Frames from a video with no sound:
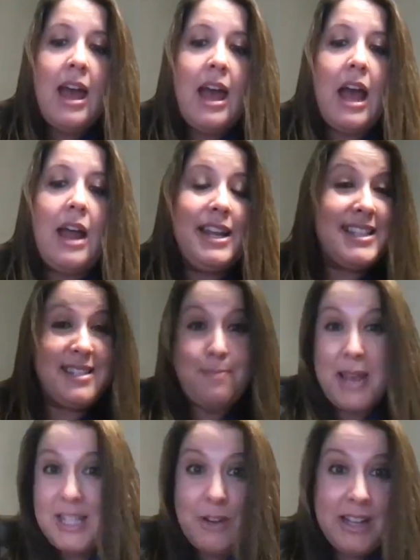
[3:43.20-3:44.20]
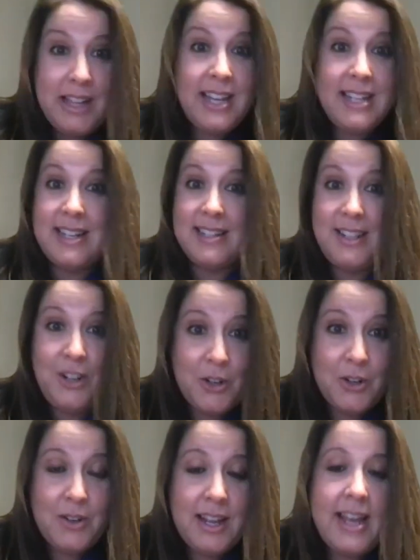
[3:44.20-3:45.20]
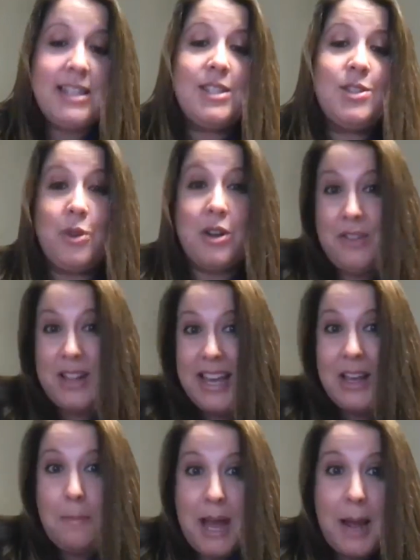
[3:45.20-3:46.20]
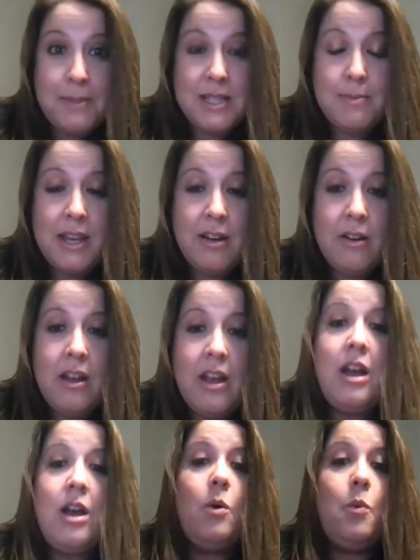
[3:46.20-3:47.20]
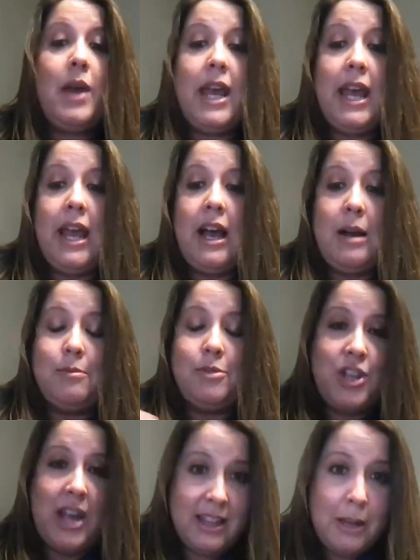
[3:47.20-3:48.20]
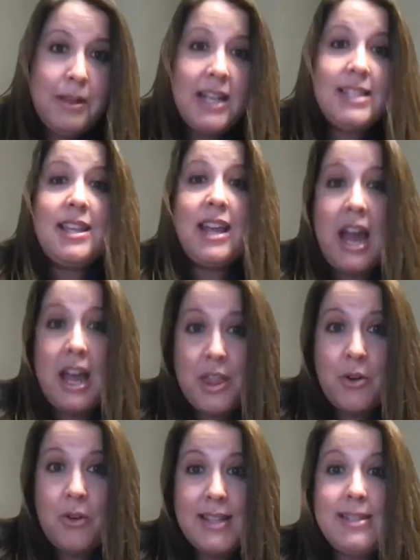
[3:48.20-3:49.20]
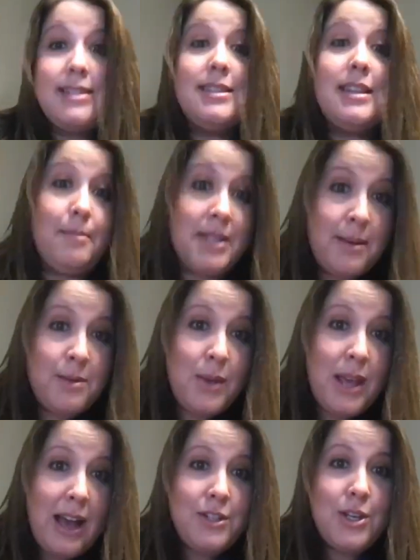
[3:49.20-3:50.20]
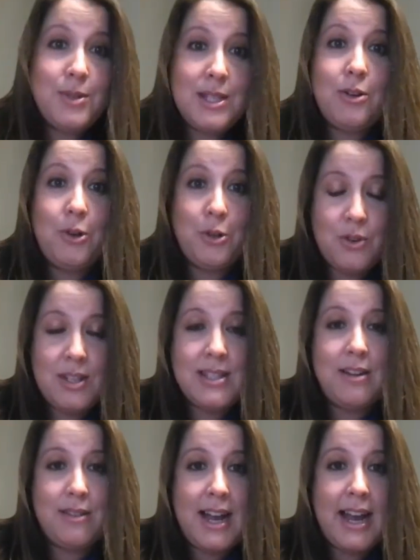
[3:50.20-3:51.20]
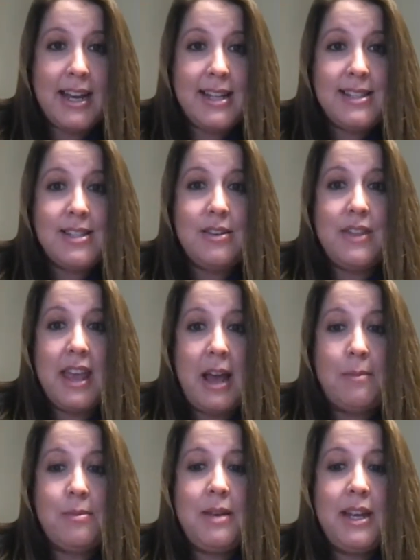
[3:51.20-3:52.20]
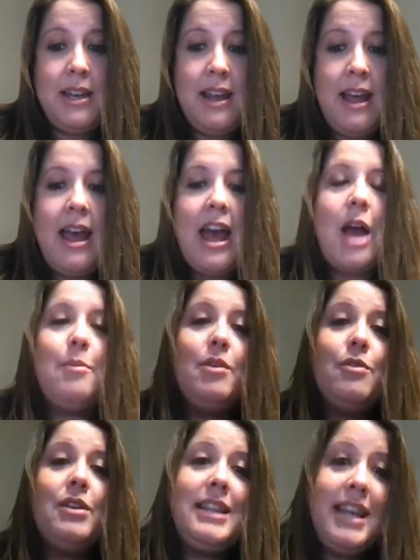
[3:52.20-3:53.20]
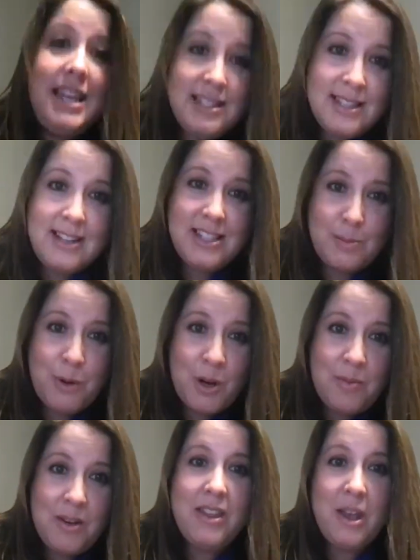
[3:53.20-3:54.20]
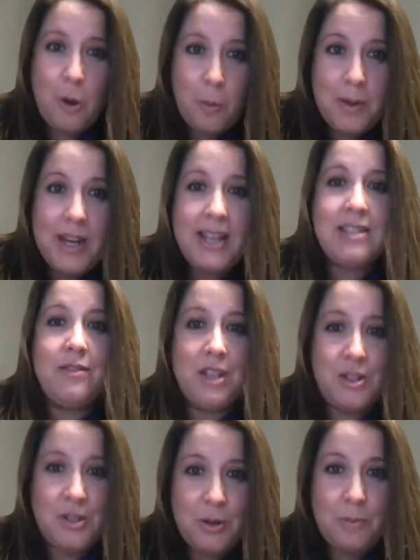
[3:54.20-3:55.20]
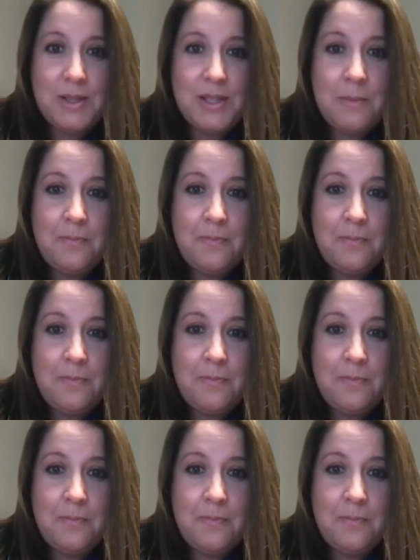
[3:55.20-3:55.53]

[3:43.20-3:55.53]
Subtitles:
And it doesn't hurt. It's sort of like a pap smear. We gently place the catheter in. Sometimes we have to use an ultrasound guidance on the abdomen, and we release that sperm near the openings of the tubes.